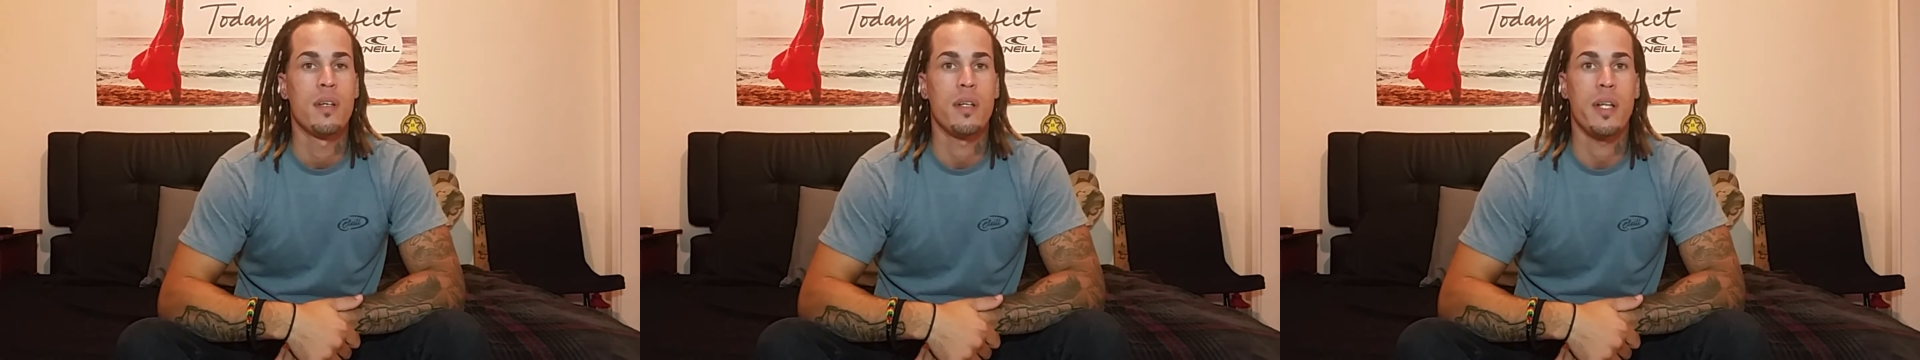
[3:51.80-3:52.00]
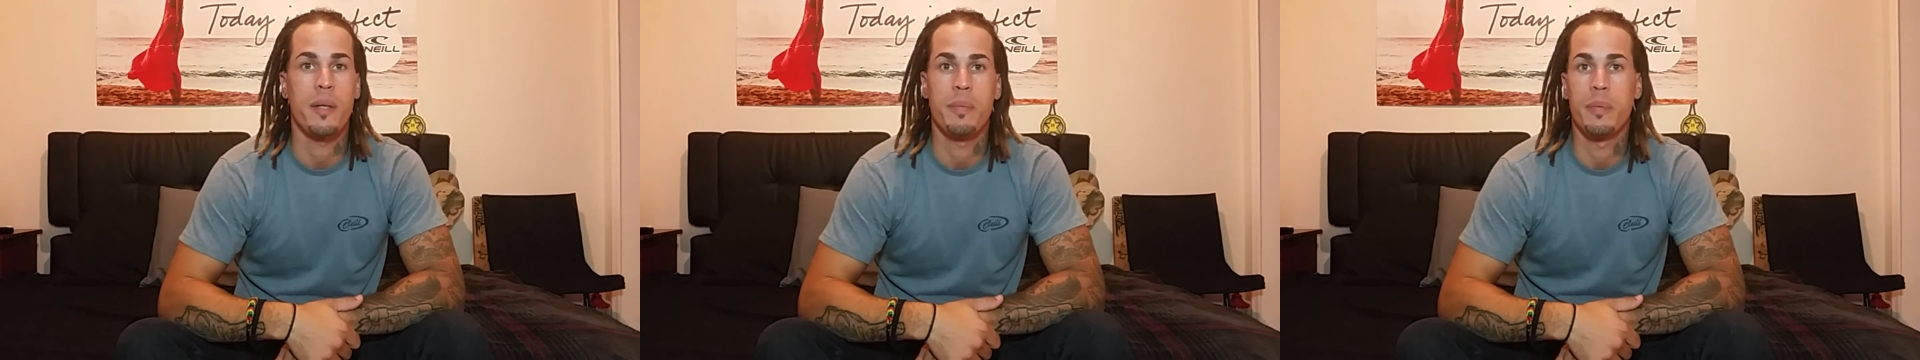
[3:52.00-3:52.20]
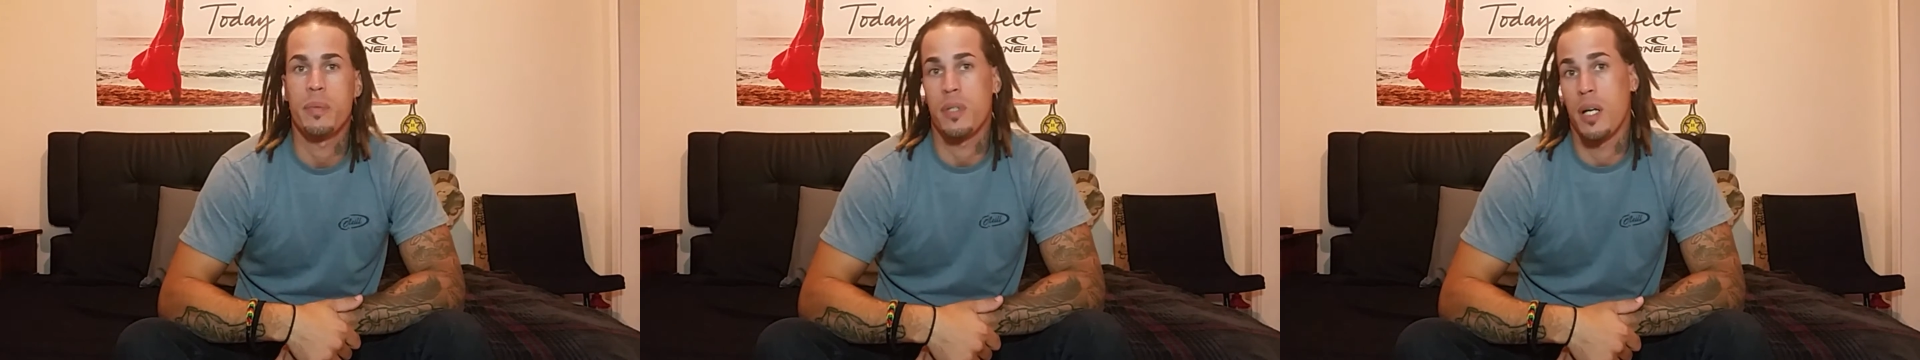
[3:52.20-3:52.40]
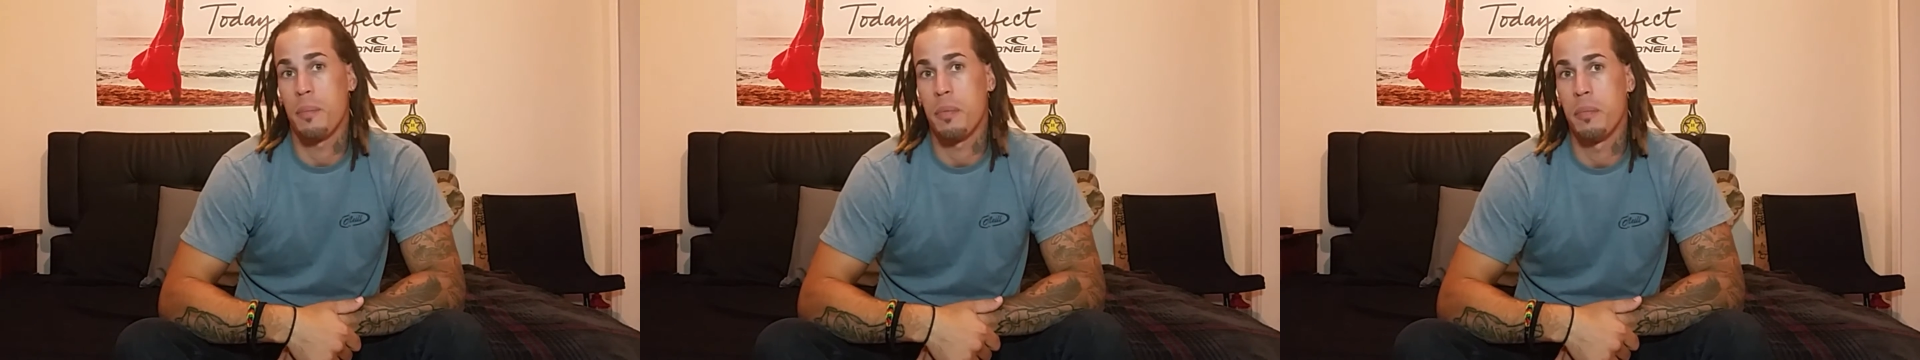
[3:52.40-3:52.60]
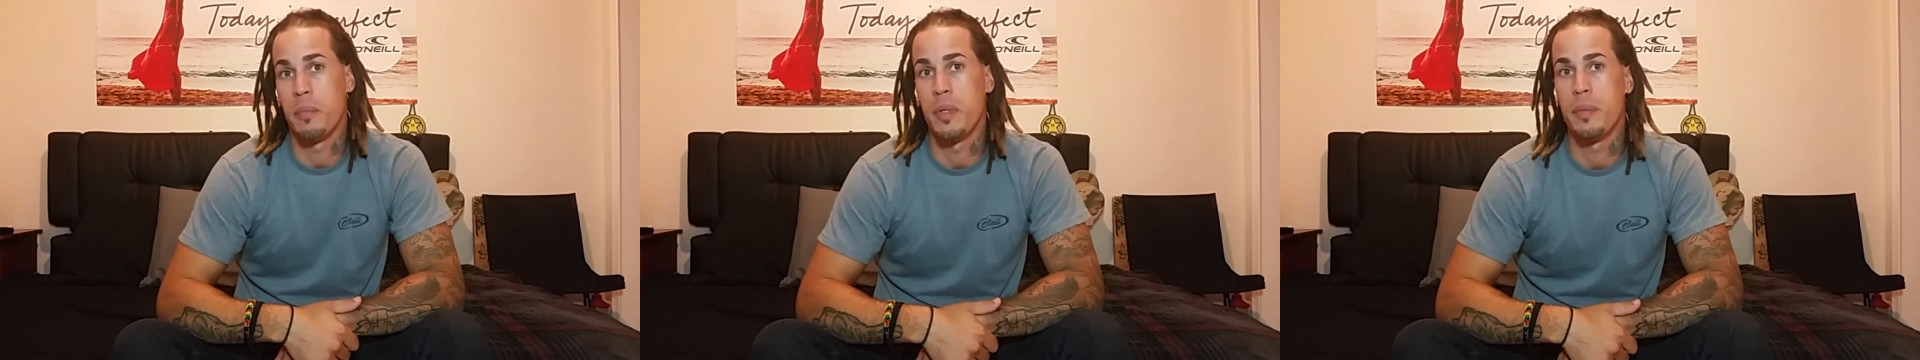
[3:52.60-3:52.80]
lot of people
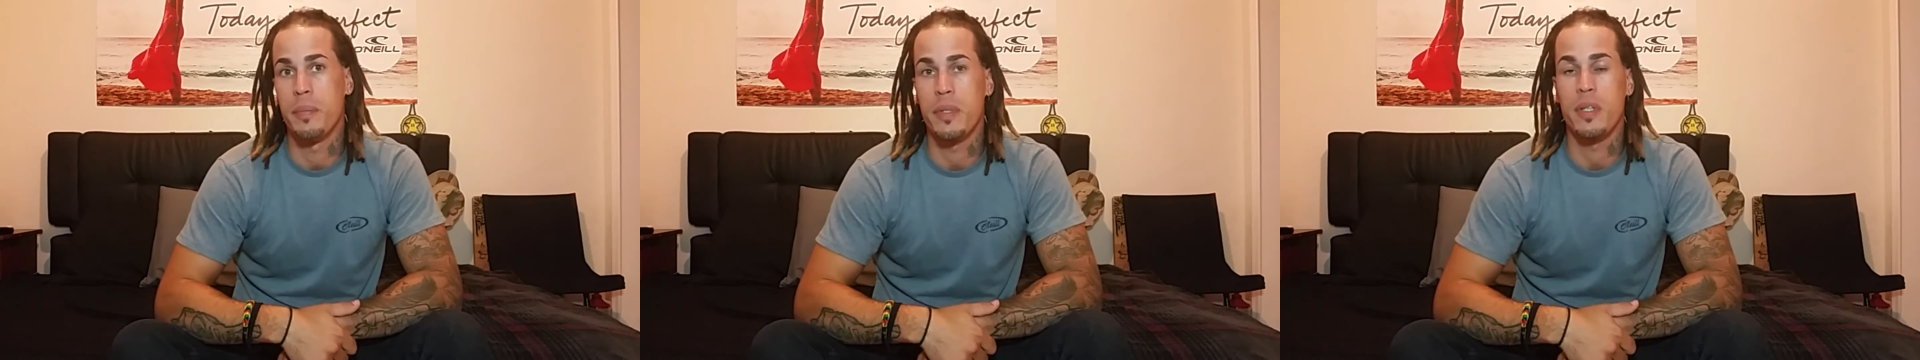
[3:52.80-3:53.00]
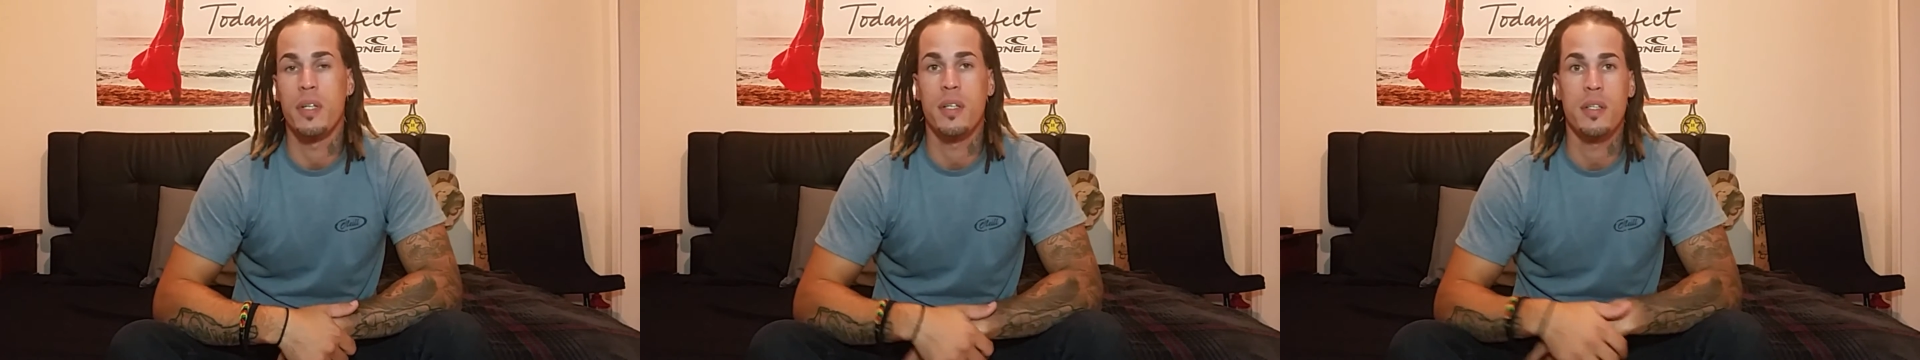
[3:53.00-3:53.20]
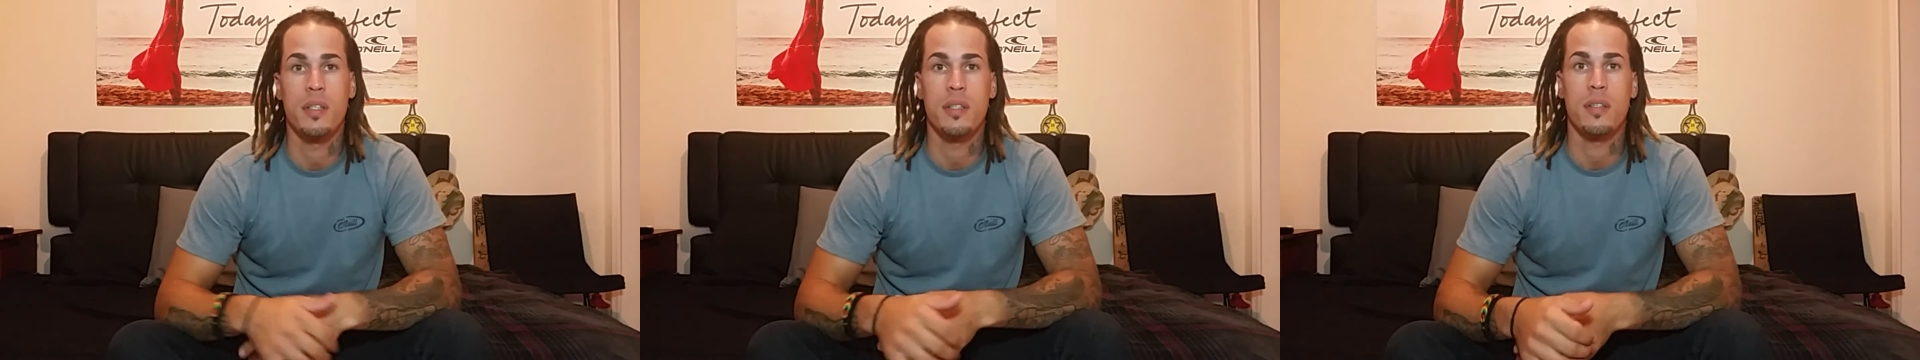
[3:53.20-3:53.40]
compliment me on it,